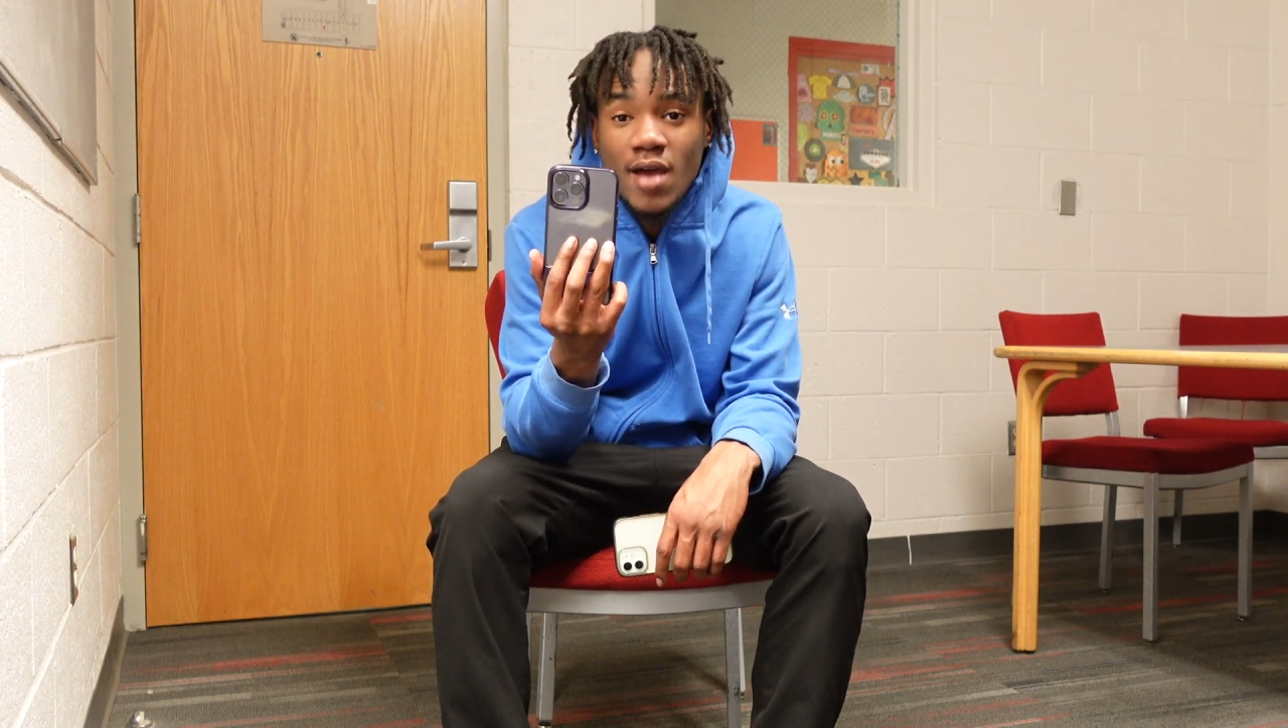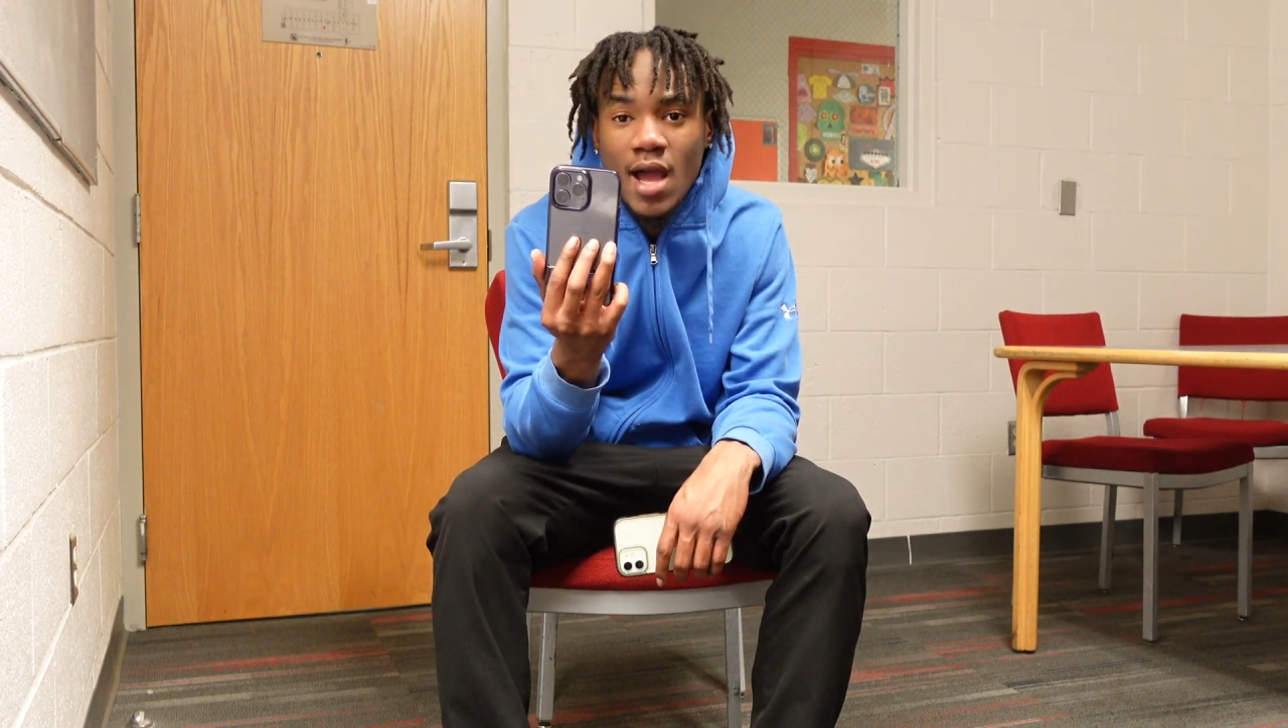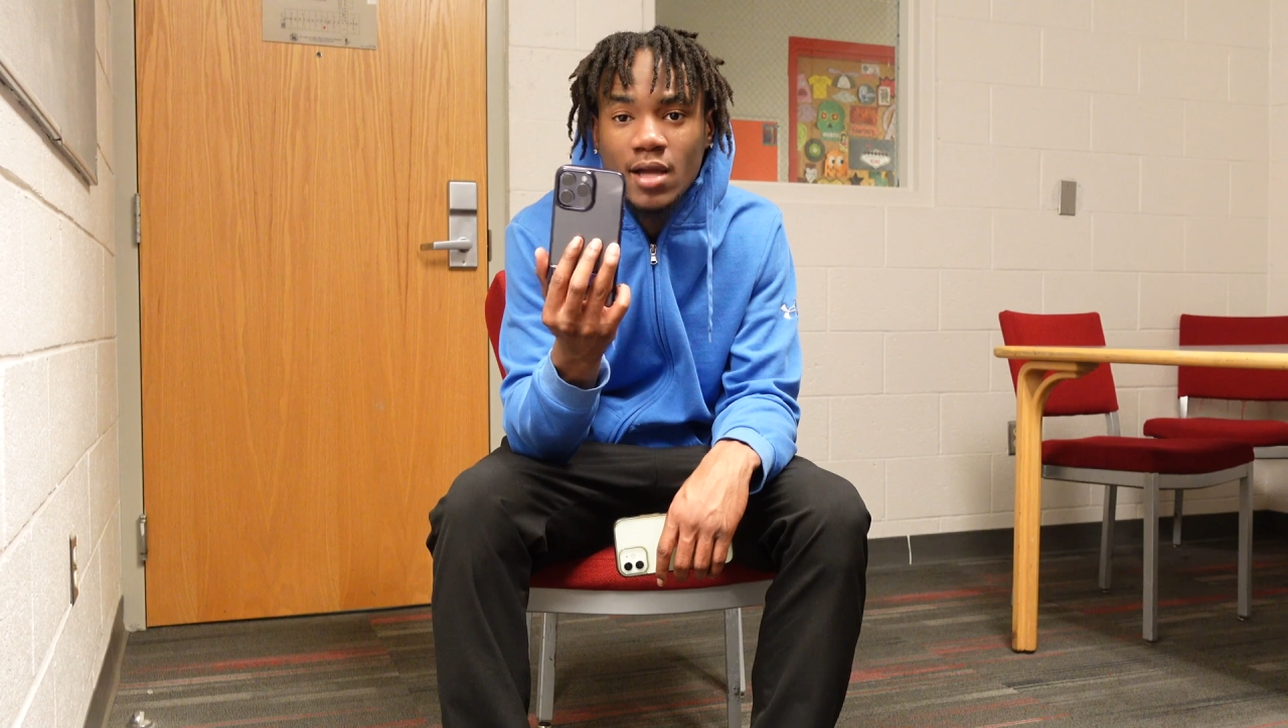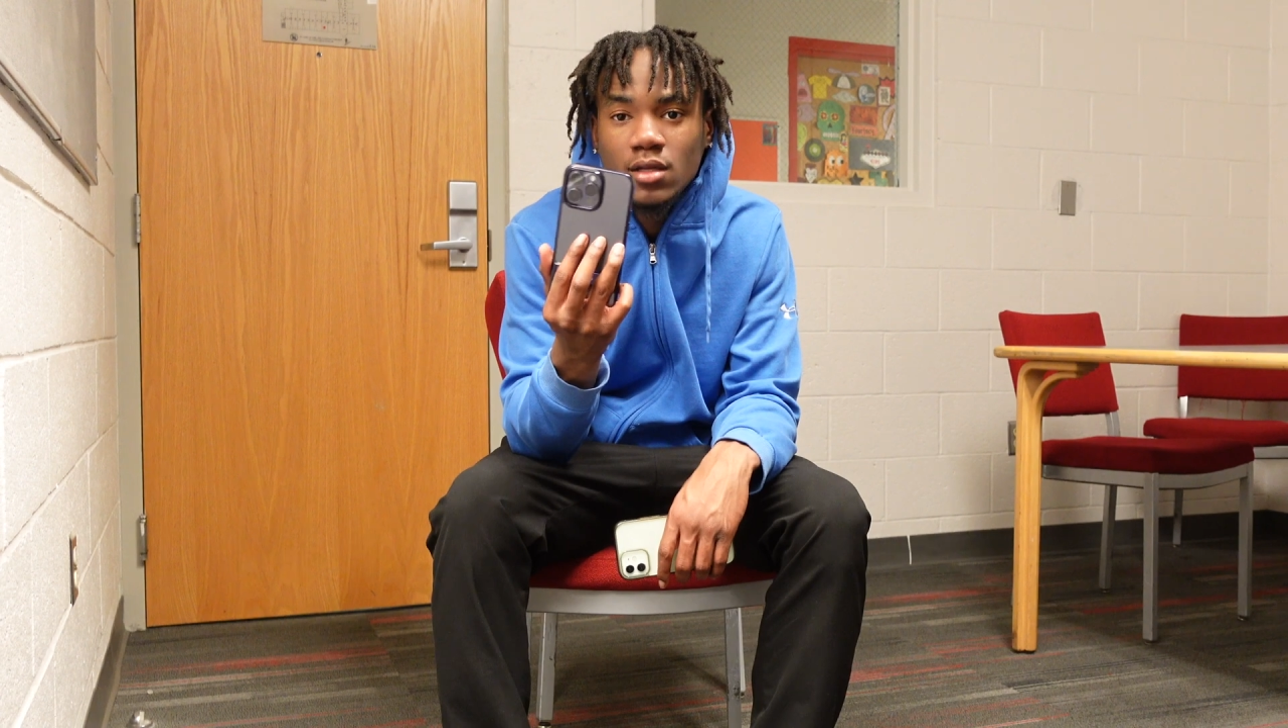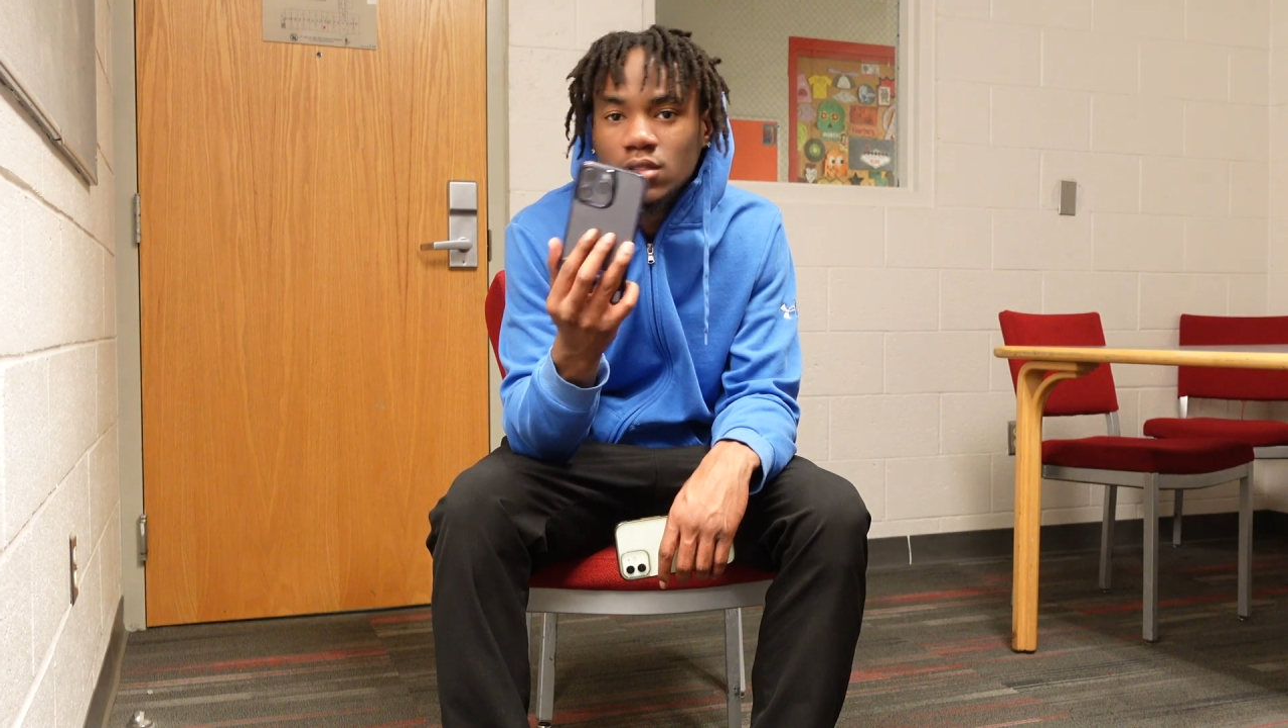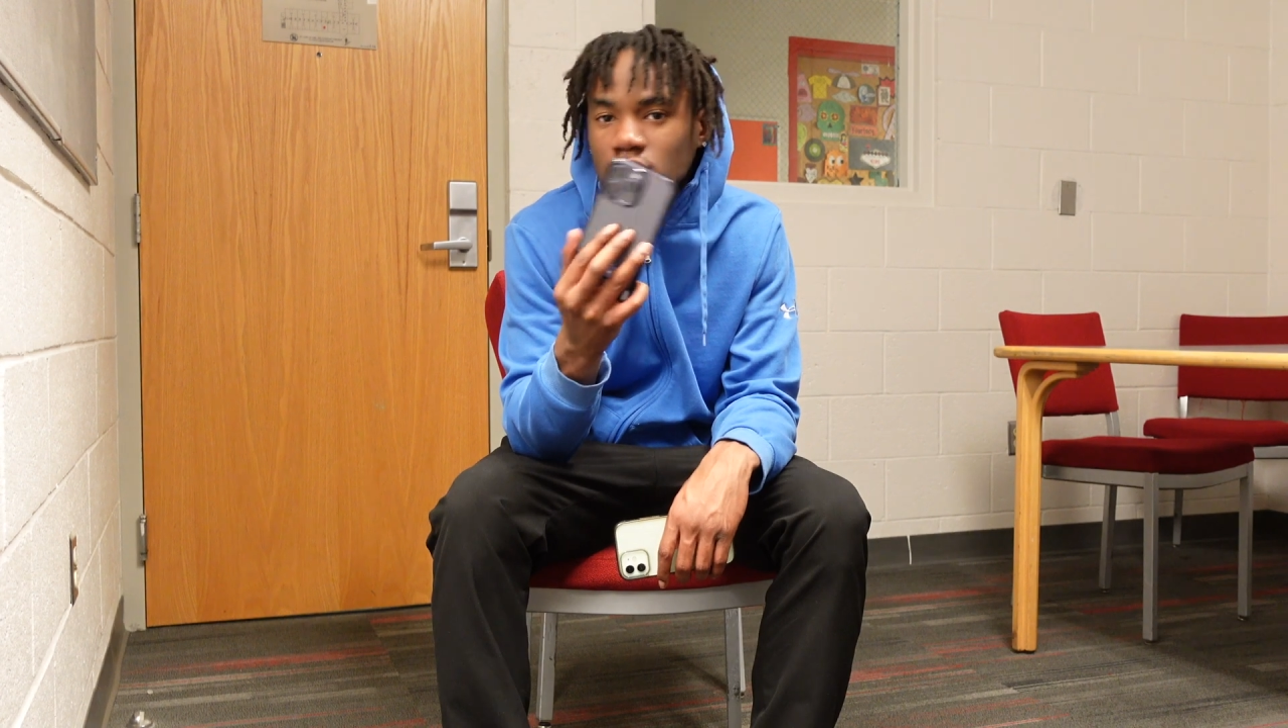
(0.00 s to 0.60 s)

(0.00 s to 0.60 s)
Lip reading: fact,